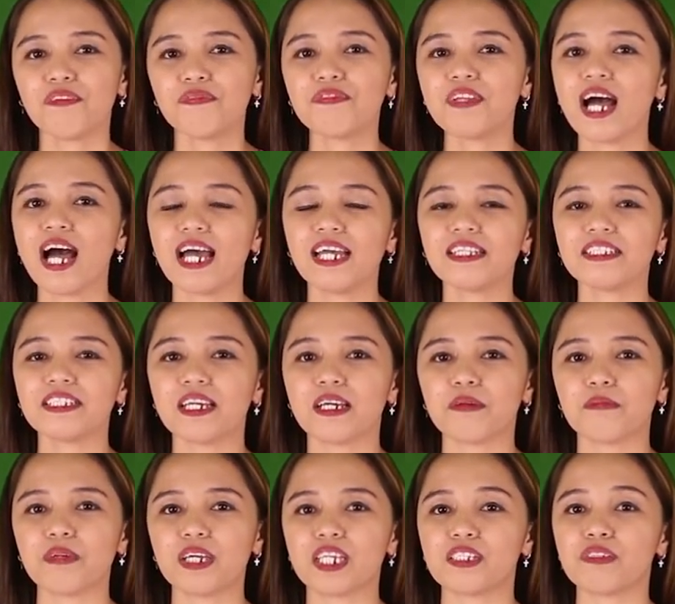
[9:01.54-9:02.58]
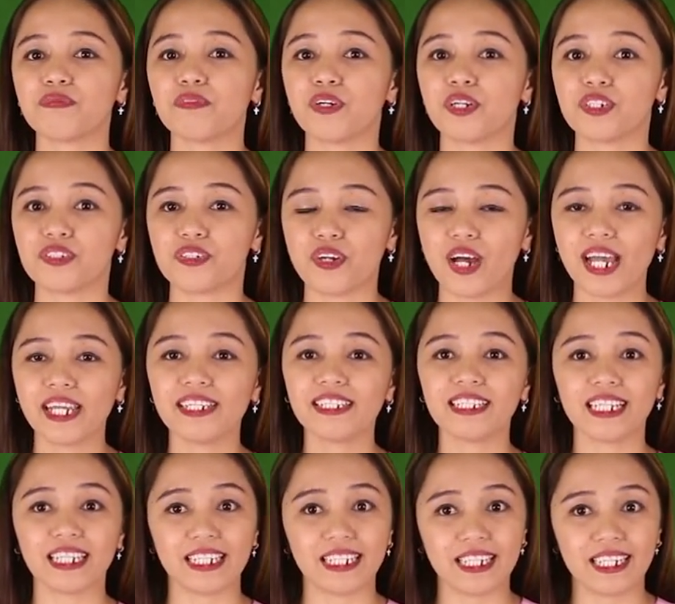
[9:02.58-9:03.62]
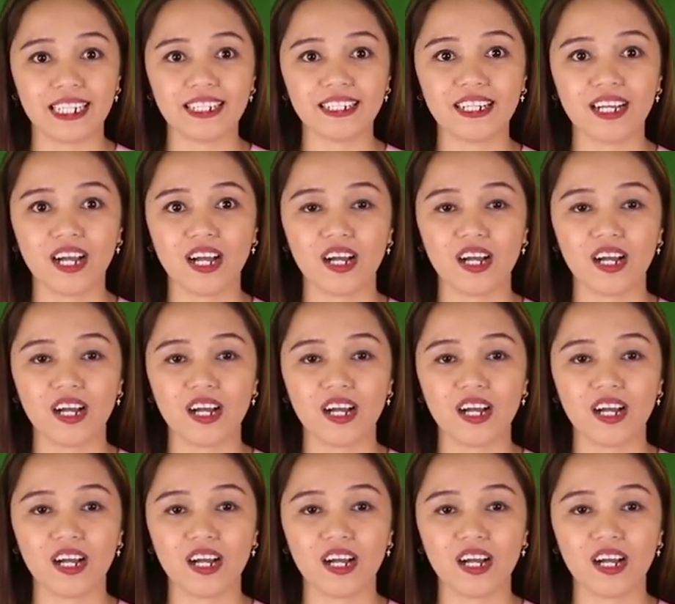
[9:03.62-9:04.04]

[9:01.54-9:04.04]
If the item is for dry cleaning,